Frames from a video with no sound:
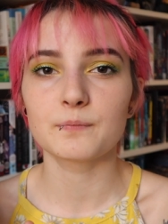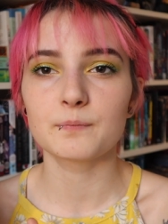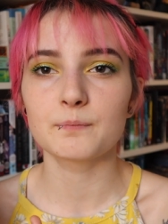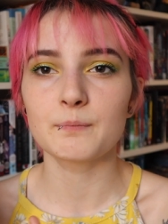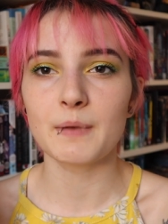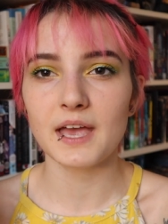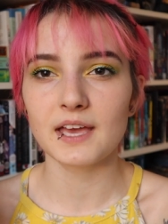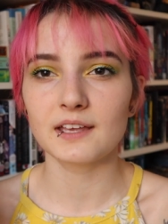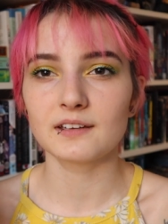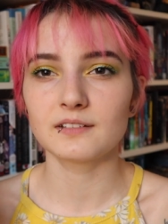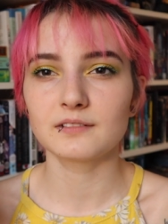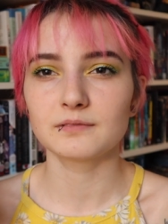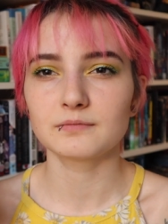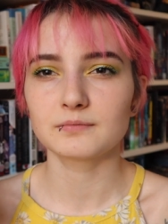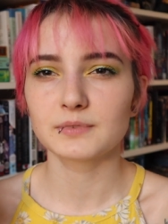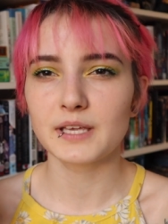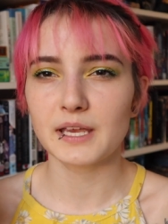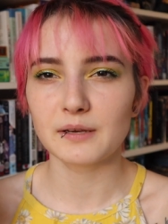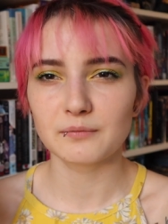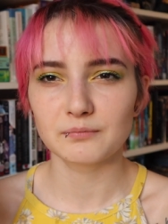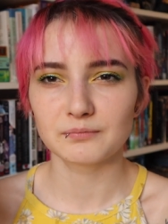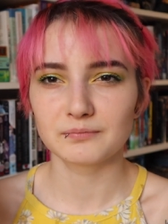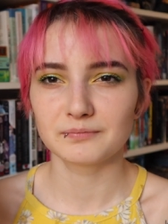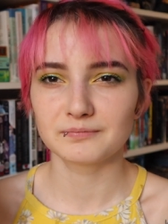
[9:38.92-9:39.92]
man
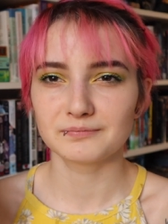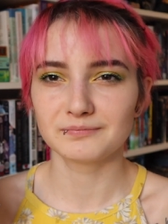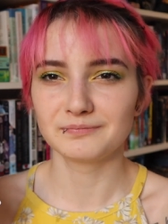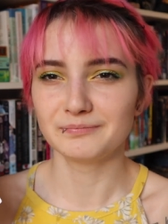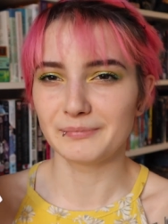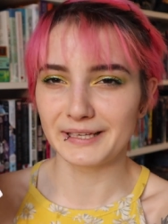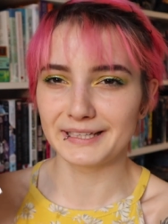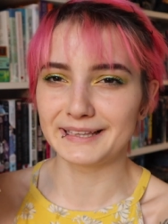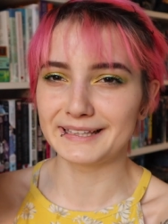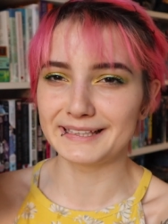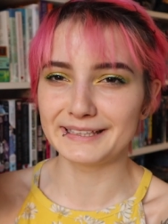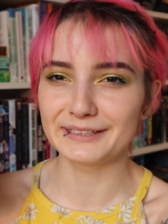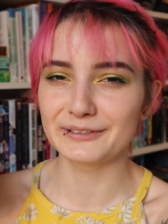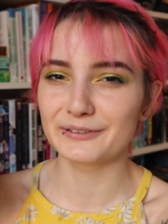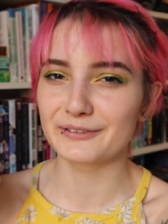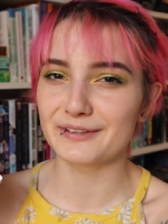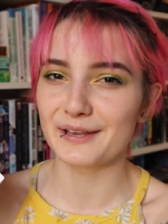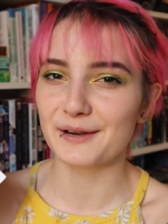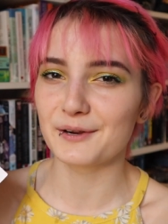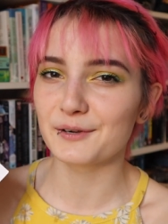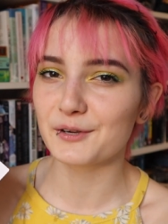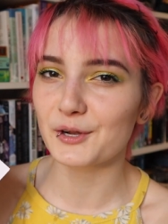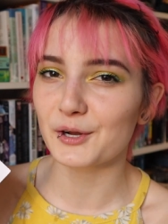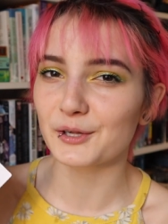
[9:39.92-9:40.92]
main leader
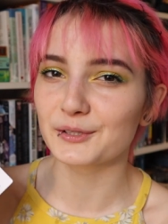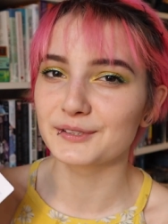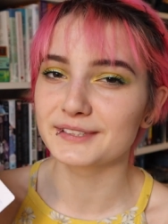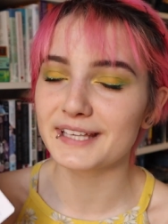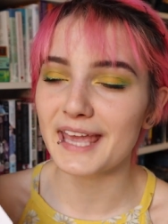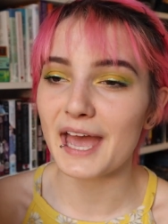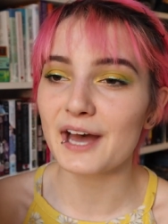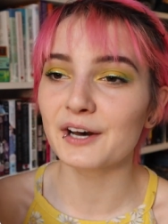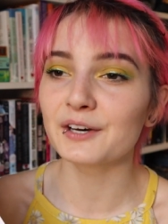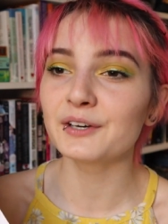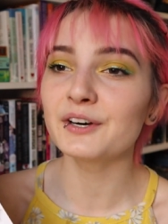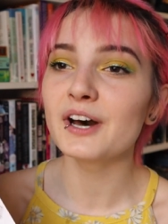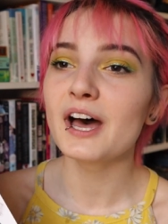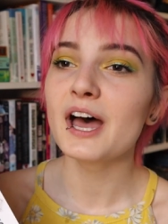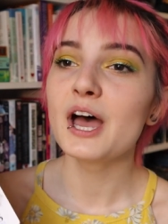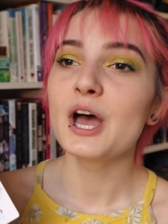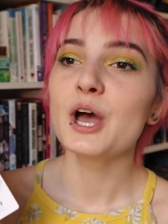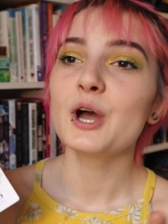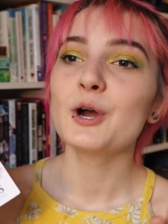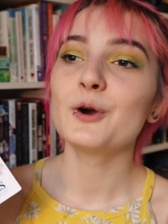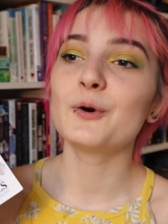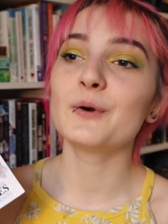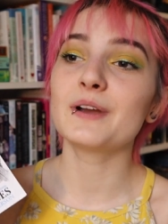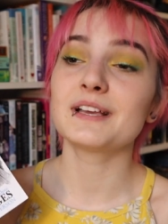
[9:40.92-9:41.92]
there called Kel,
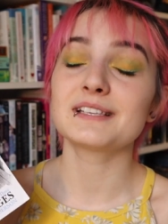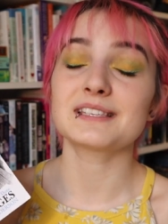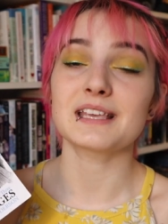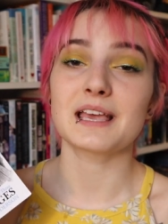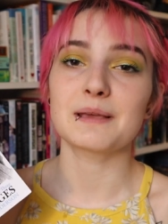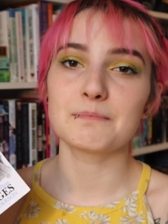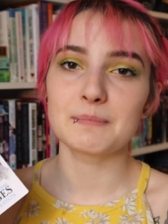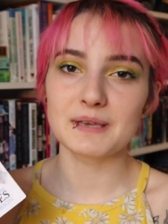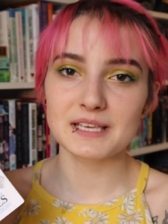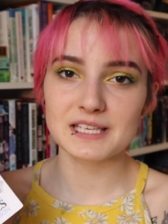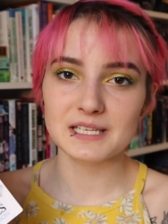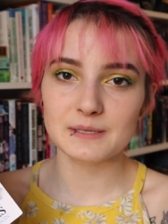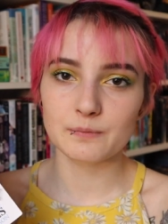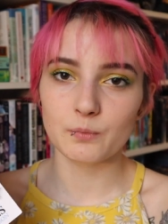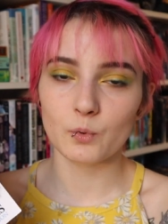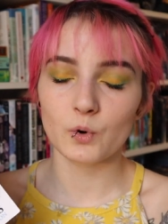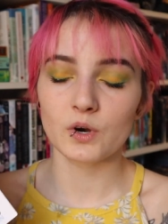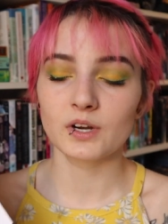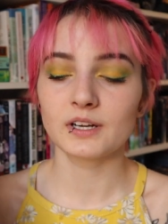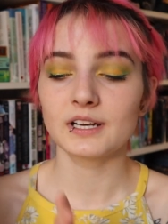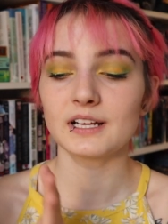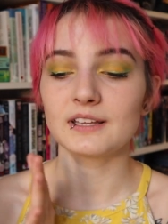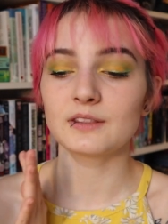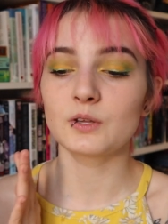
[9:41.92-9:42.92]
who is a
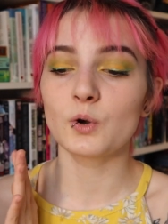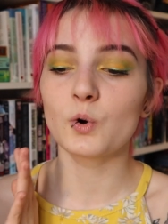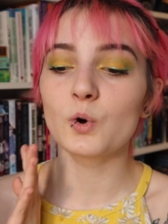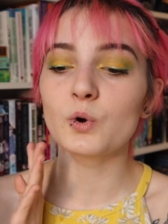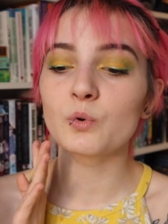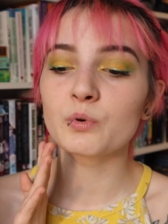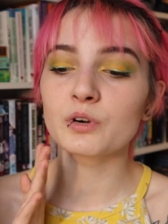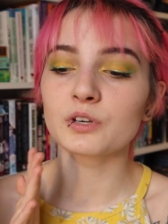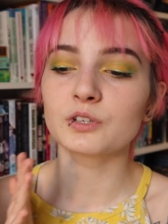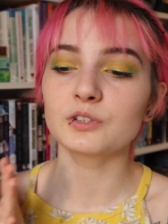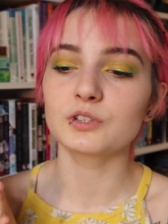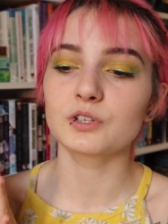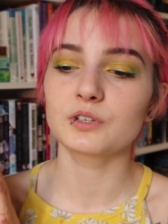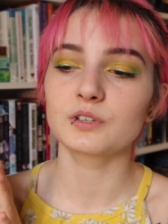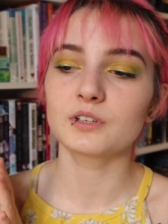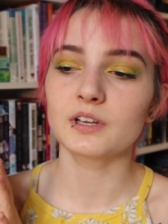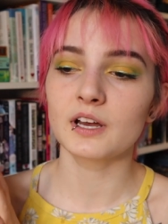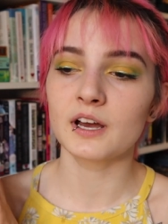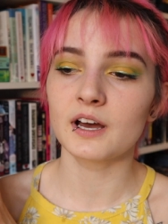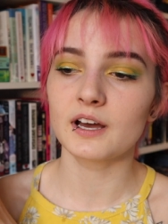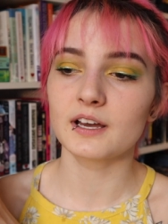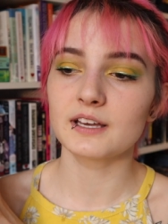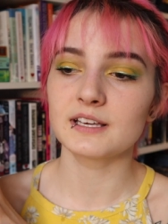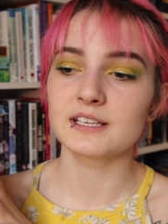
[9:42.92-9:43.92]
mistborn, and the whole world
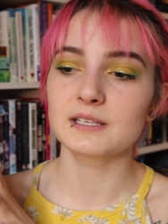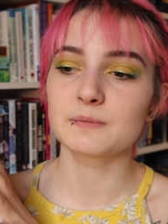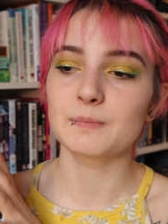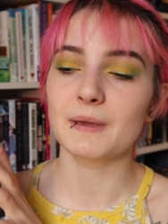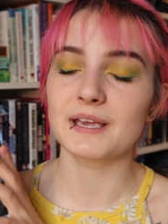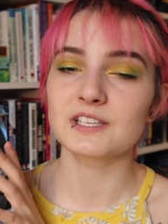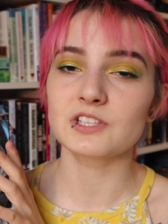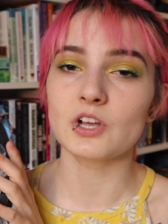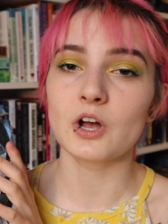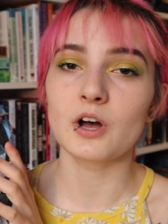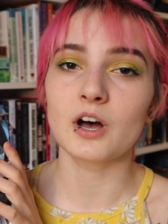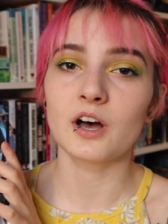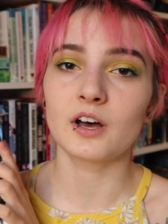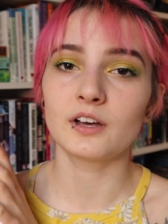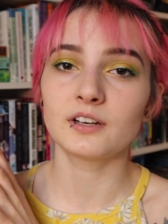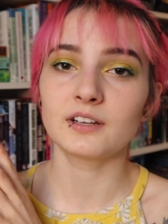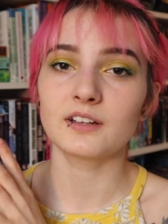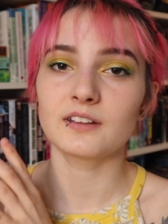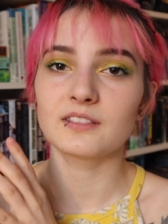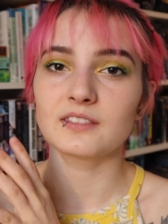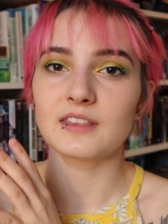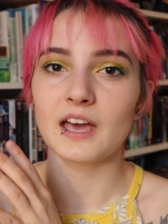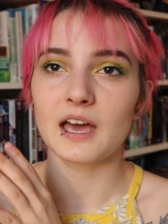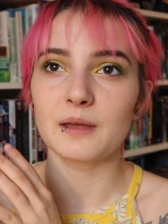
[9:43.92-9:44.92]
uh, is based
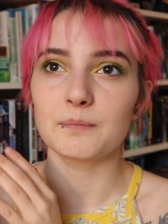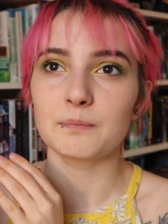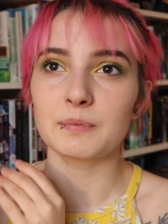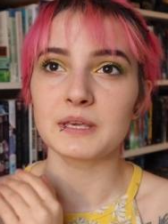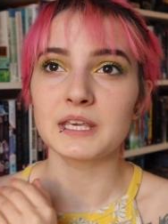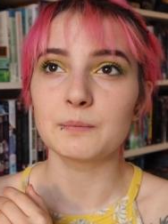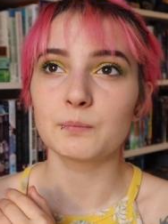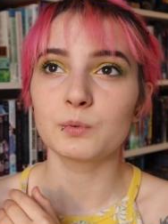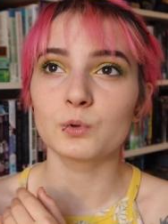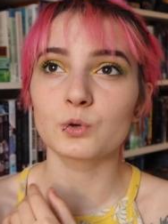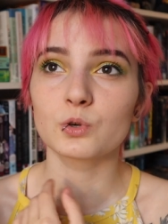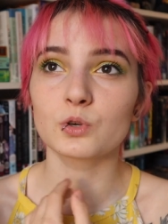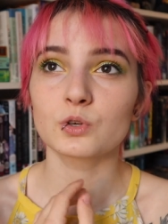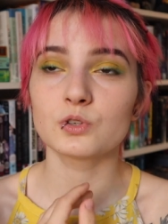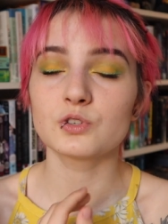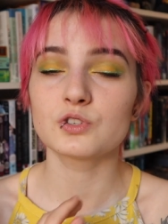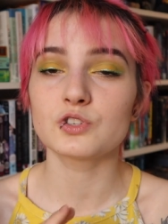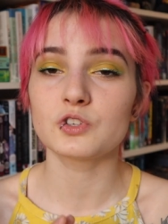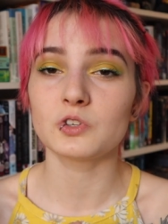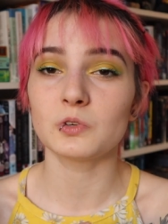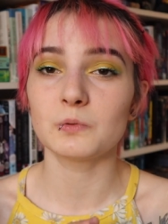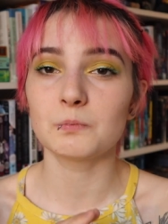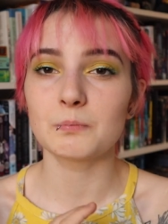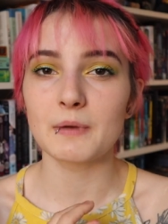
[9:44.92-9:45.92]
on that people
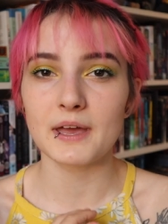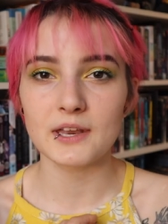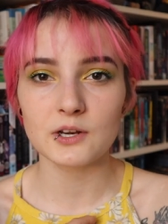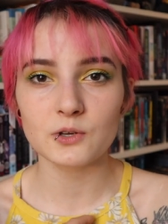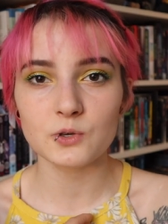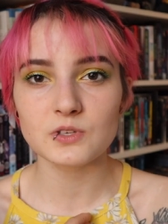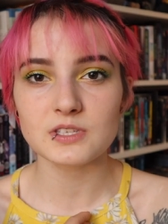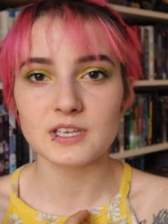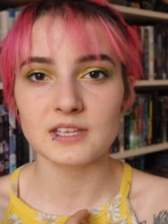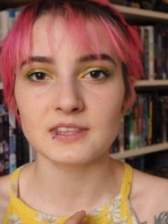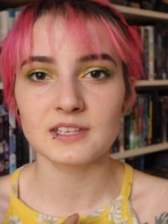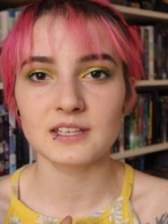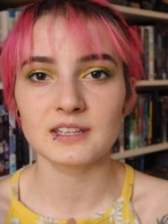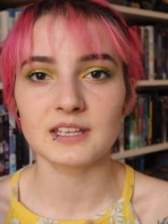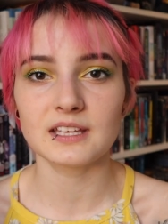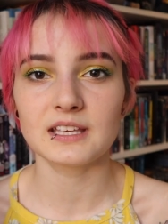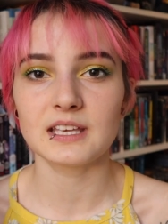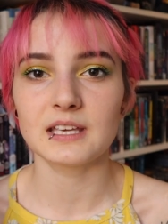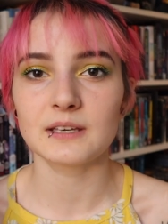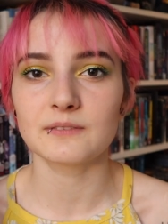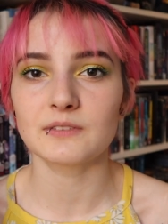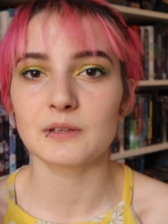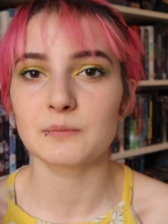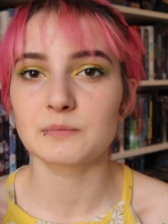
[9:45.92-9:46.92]
consume metals and then they
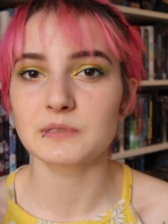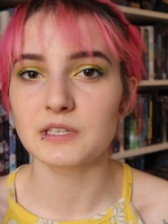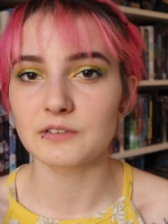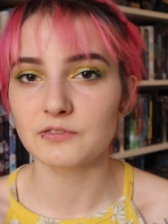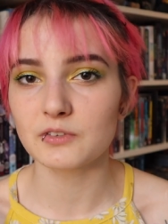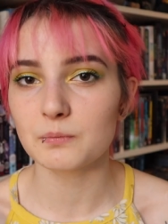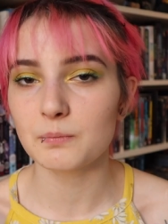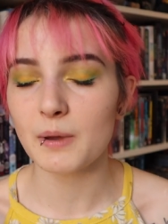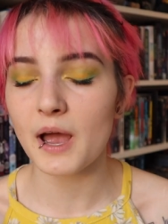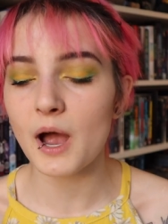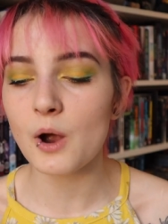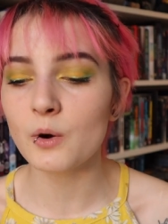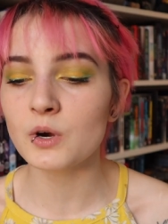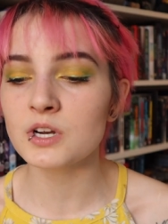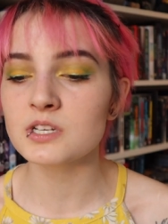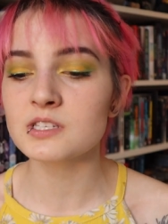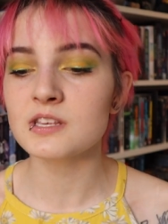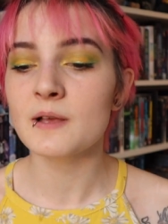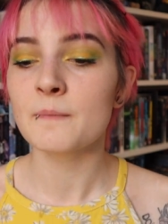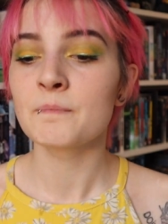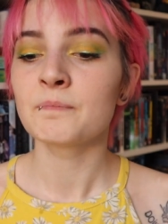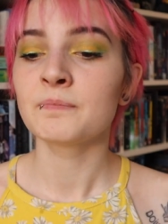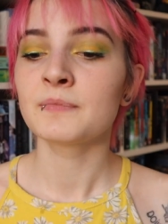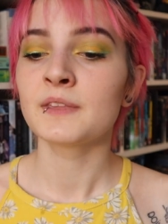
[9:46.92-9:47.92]
give them different
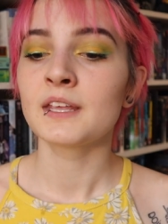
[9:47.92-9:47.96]
powers.